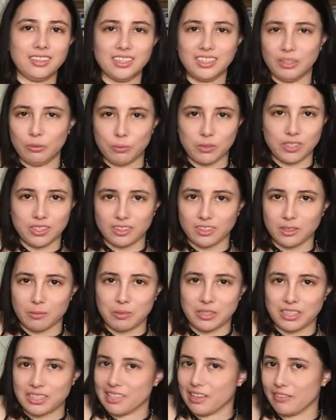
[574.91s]
it was a little
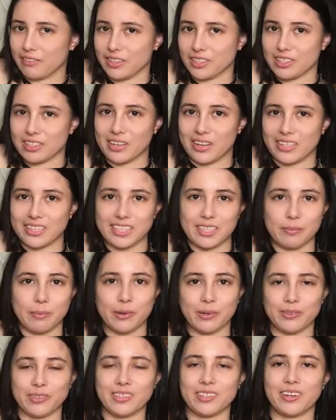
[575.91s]
bit of a saucy
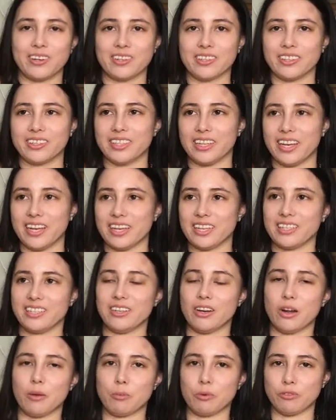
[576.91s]
postcard, and
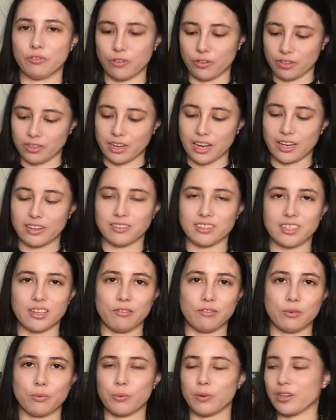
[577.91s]
you know, I prefer it kind of
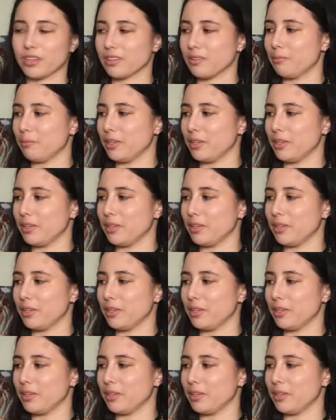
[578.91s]
safe for work.